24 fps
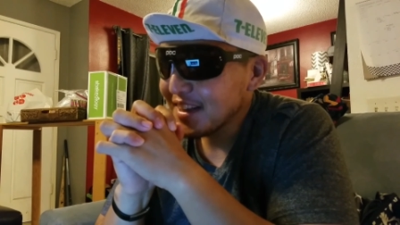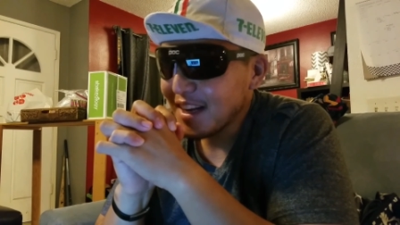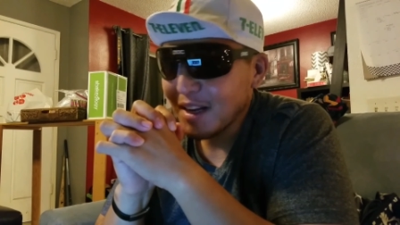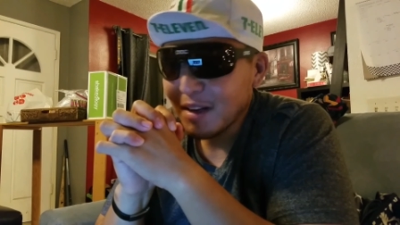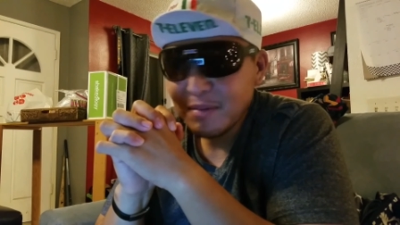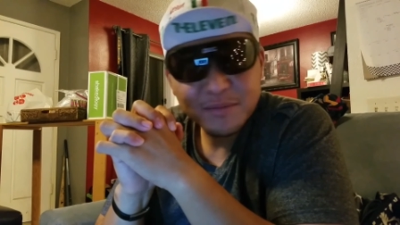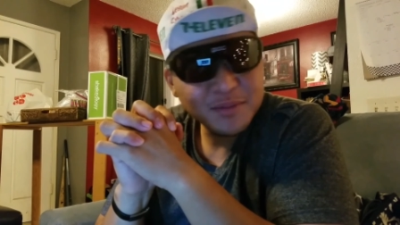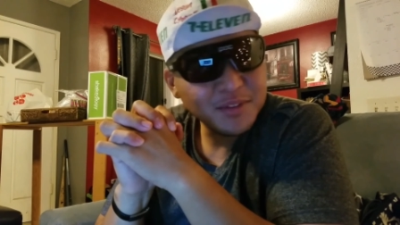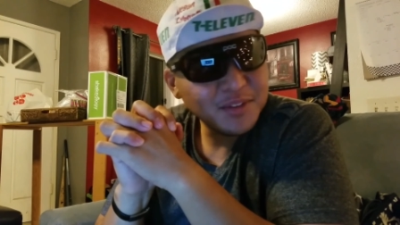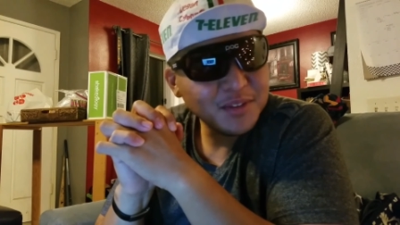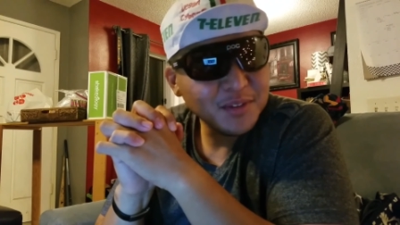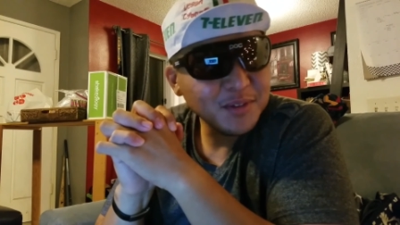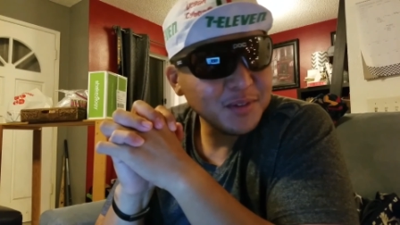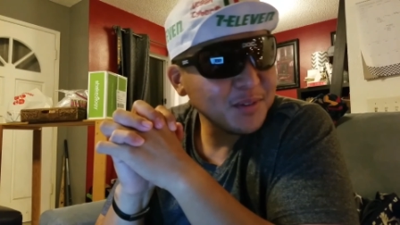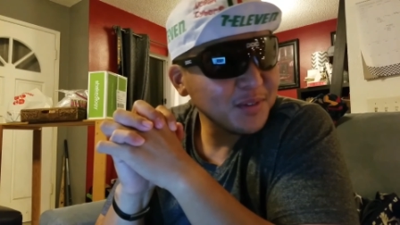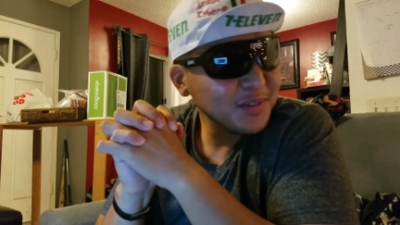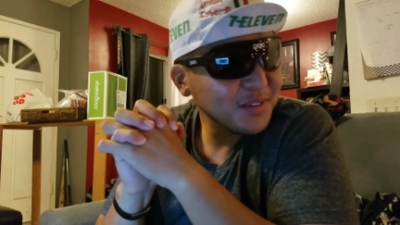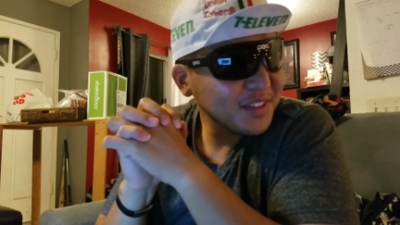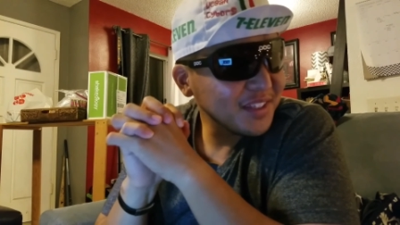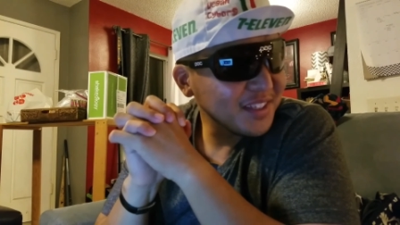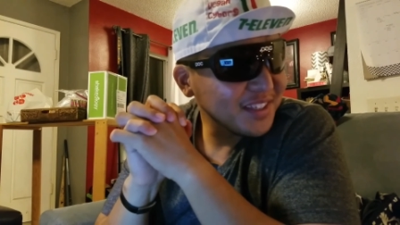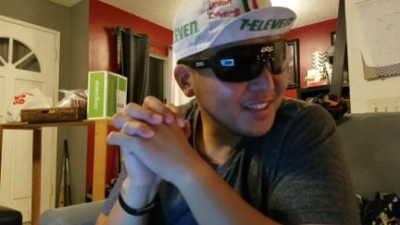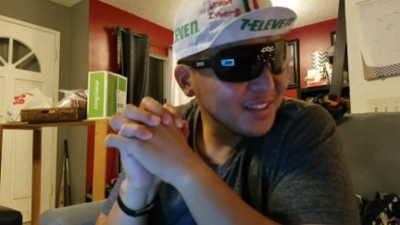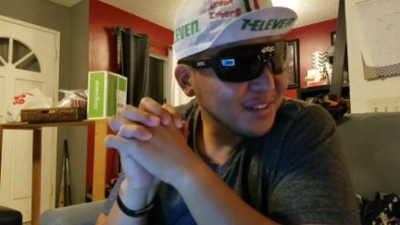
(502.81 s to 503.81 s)
I'm
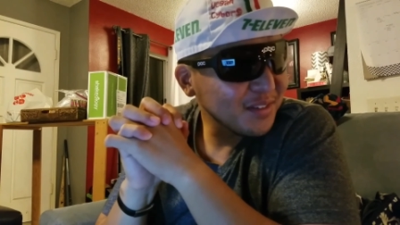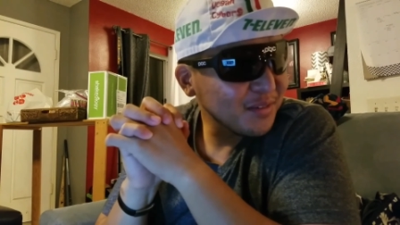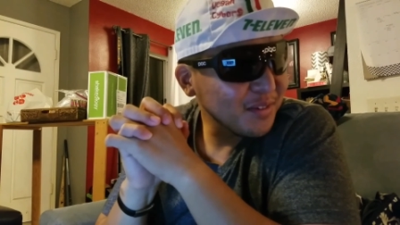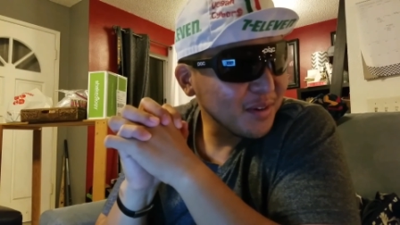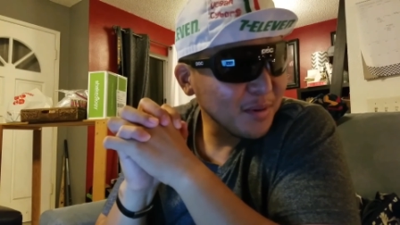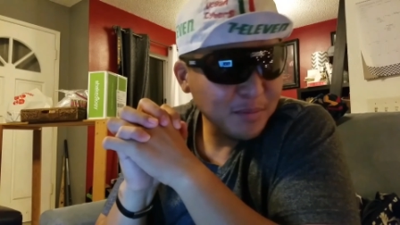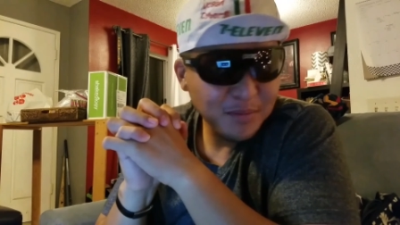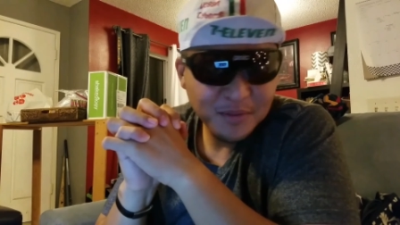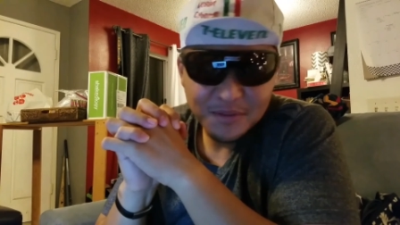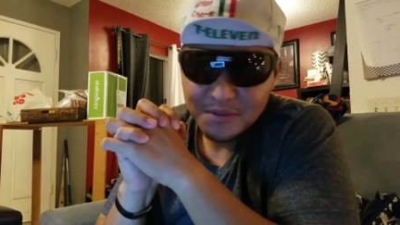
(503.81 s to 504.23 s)
stoked, and it's right